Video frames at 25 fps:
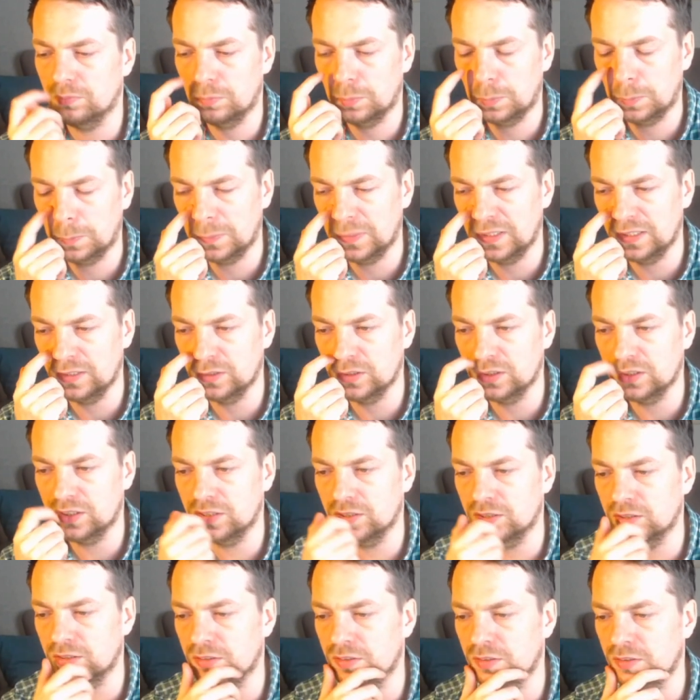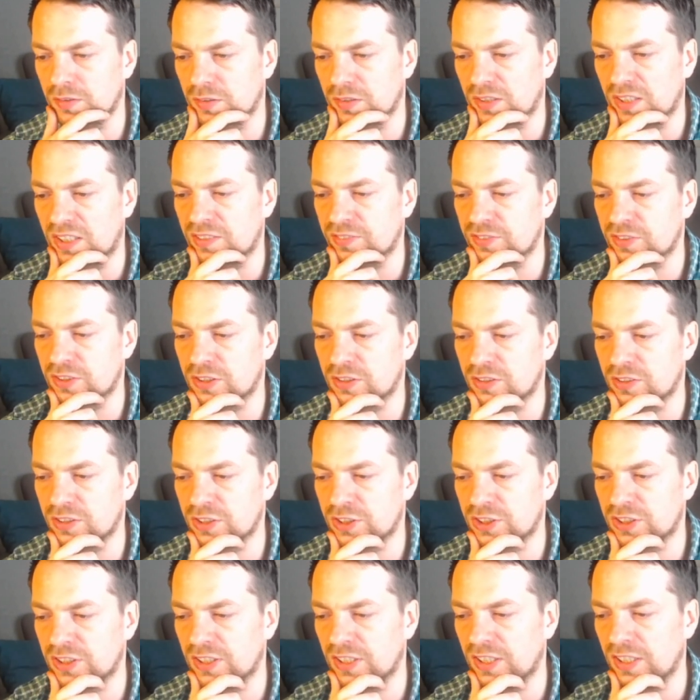And after this
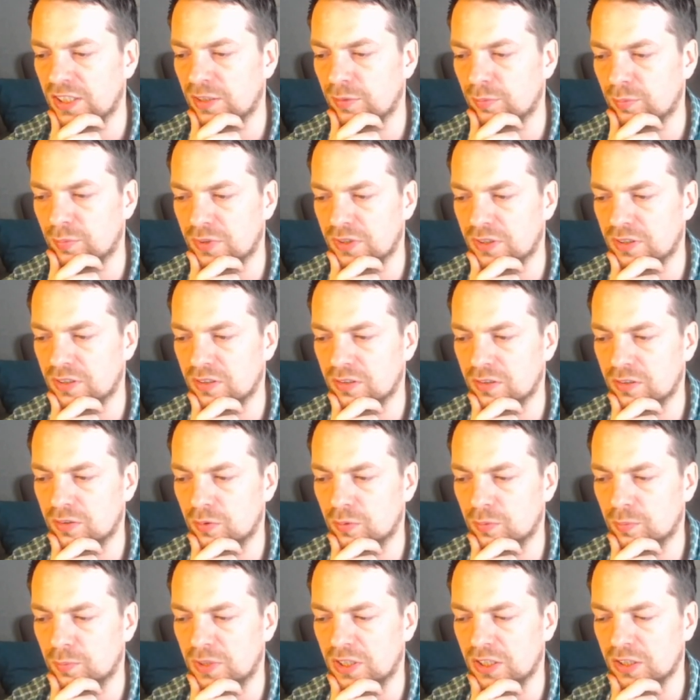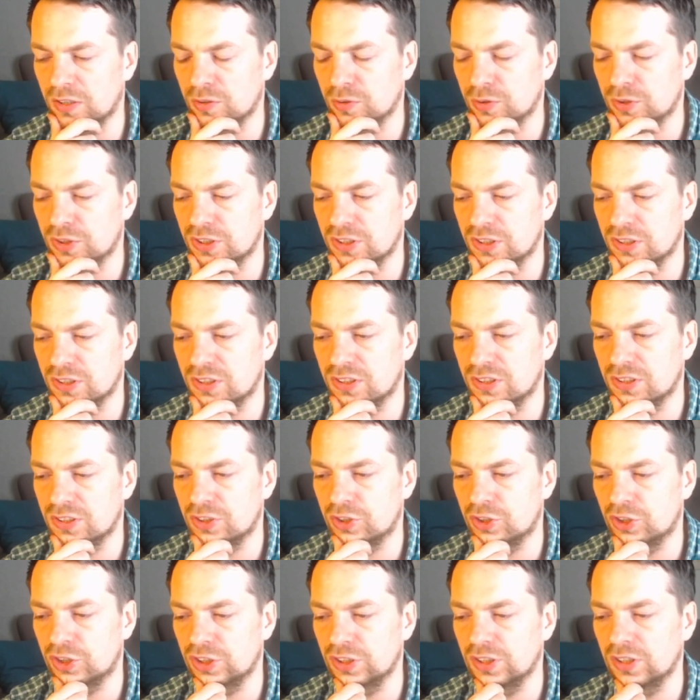game, Magnus's
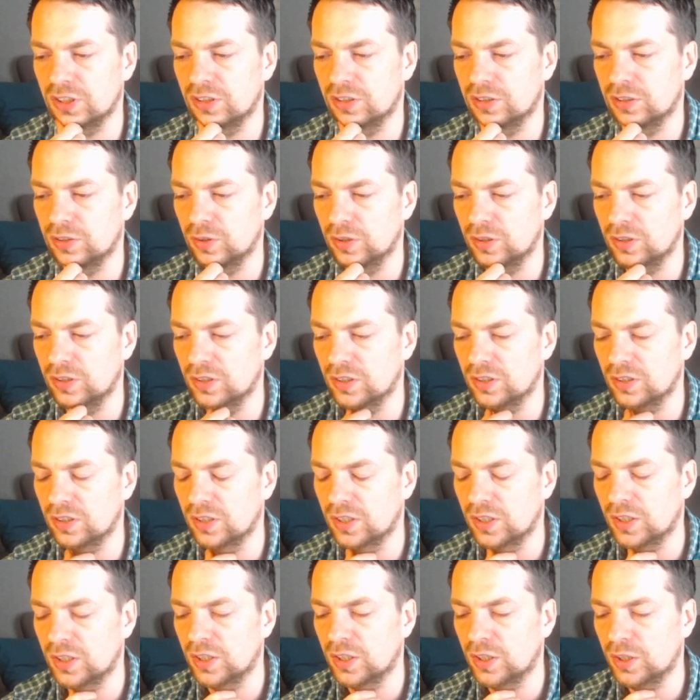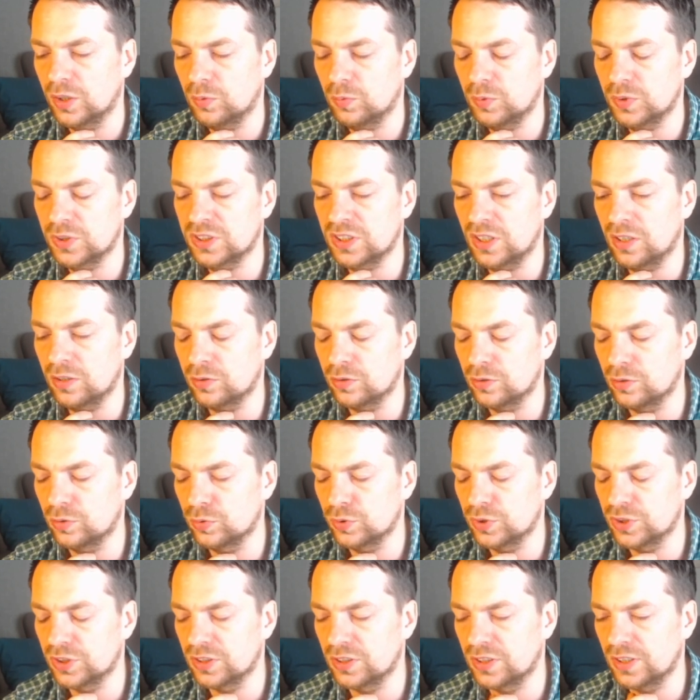streak without
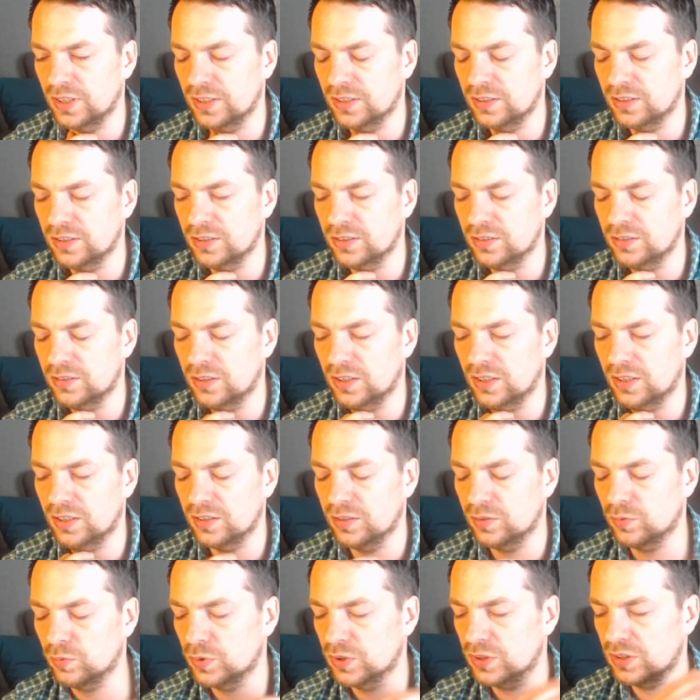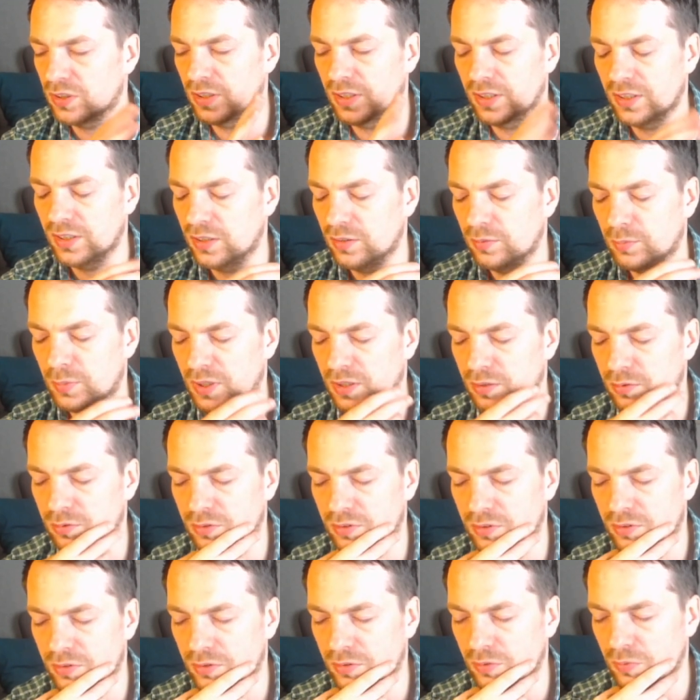losing ended. Yeah, it was like about
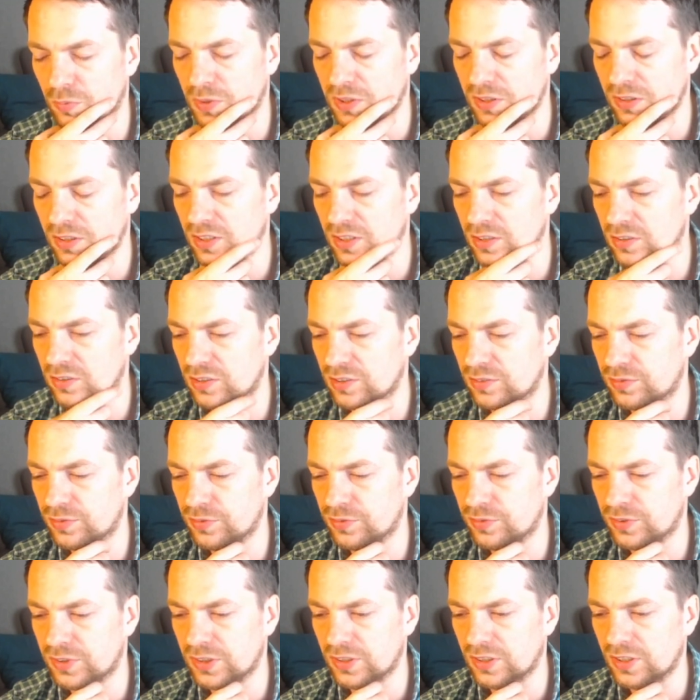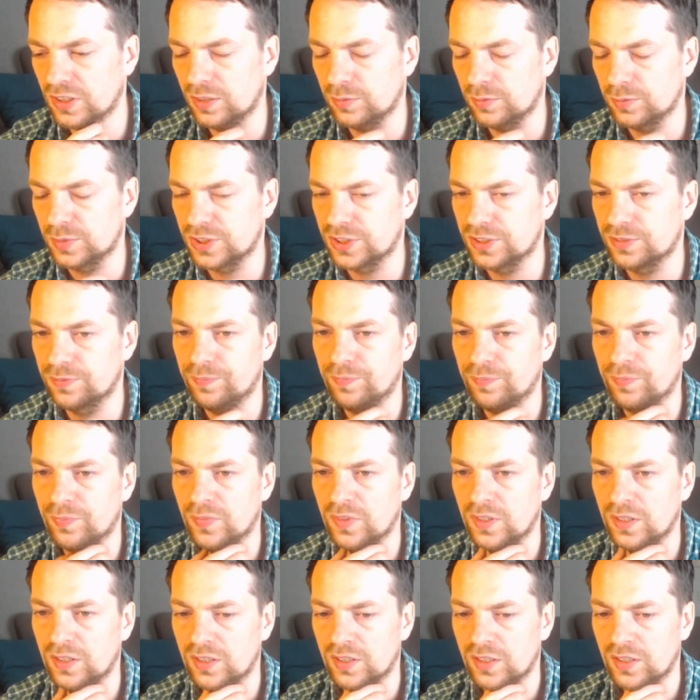150 games.
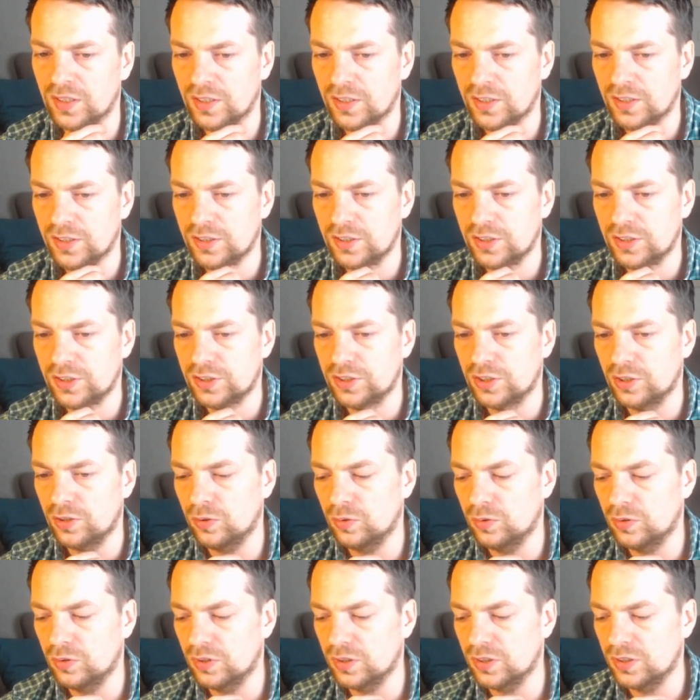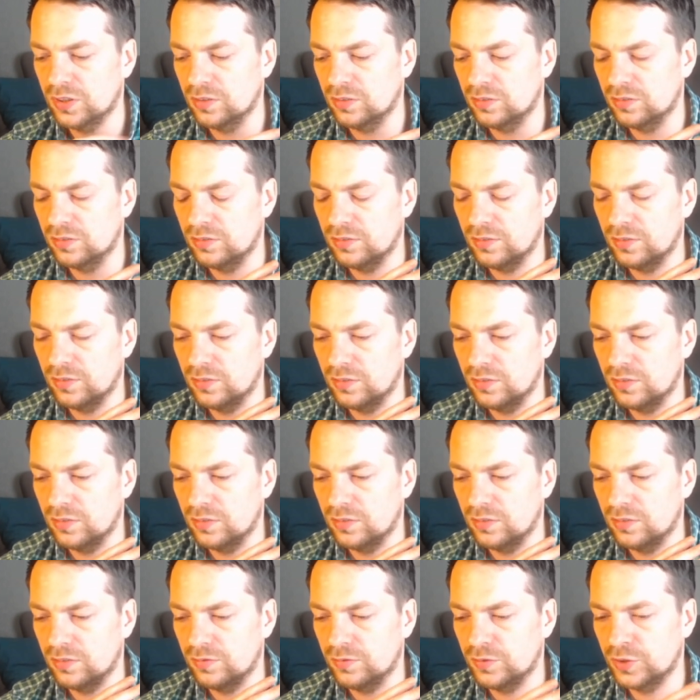So
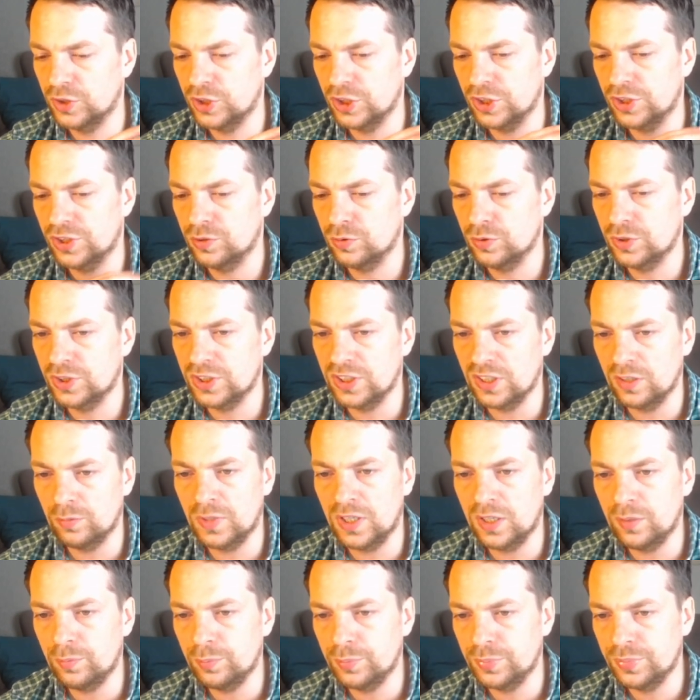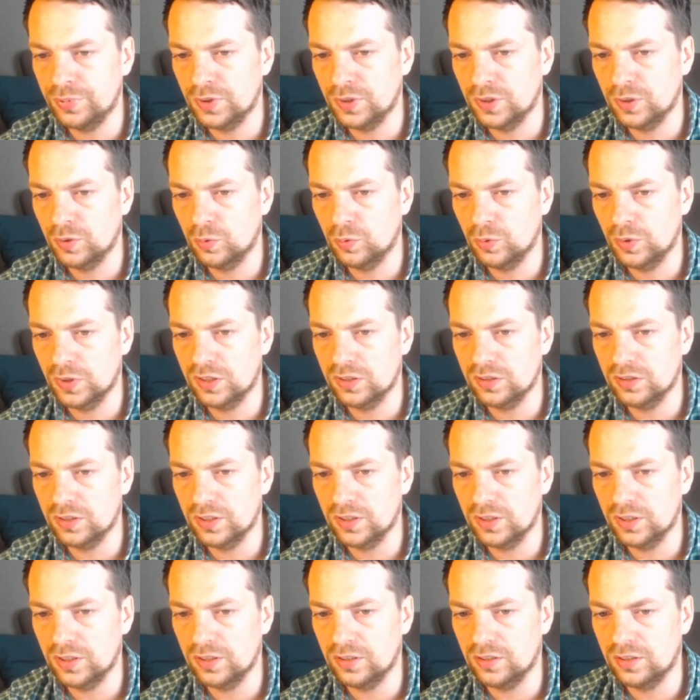just to sum up quickly,